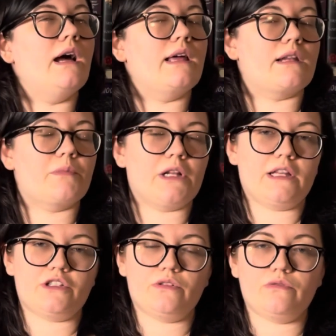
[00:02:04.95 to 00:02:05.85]
And then I'm going to
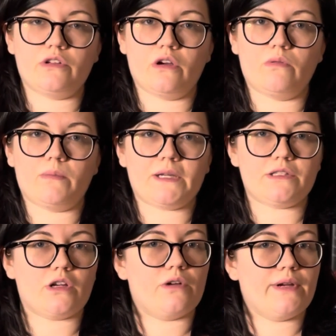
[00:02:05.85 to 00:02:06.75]
let you know what my
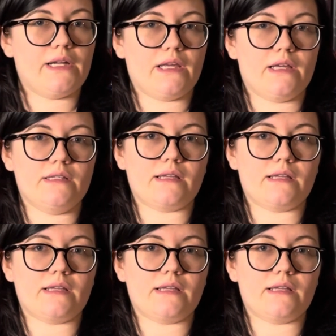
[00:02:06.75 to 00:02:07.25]
star rating is.